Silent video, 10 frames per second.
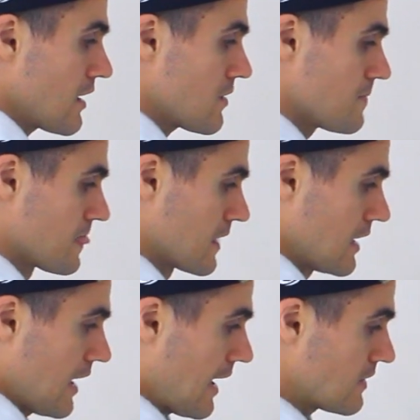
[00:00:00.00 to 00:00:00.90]
there.
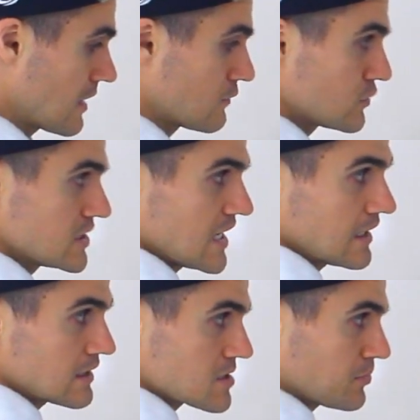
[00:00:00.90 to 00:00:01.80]
And then if we
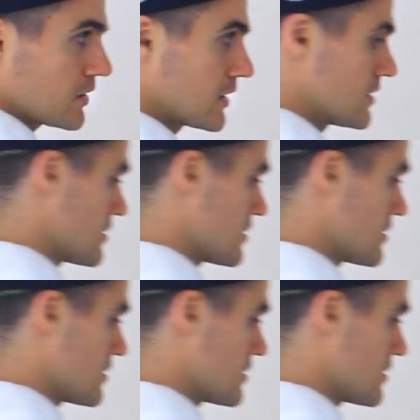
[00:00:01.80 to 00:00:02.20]
take this, plug it